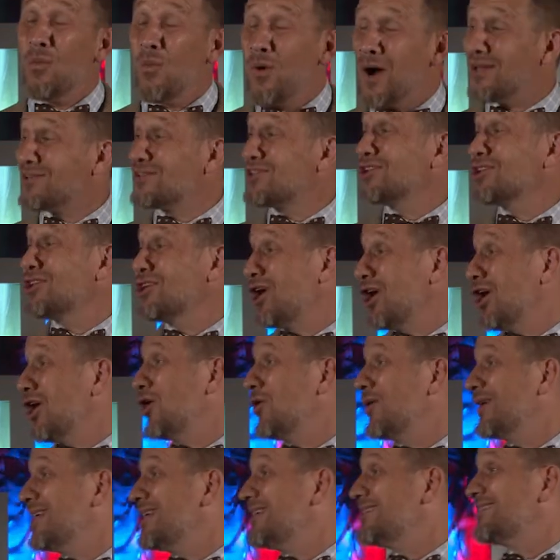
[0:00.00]
want to
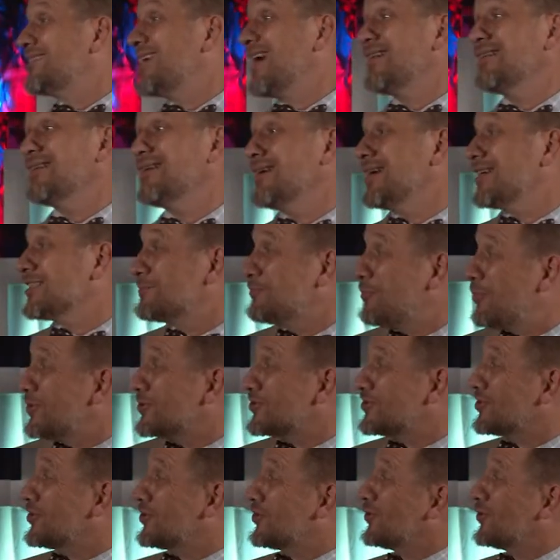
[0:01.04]
go. And he's telling us, boys and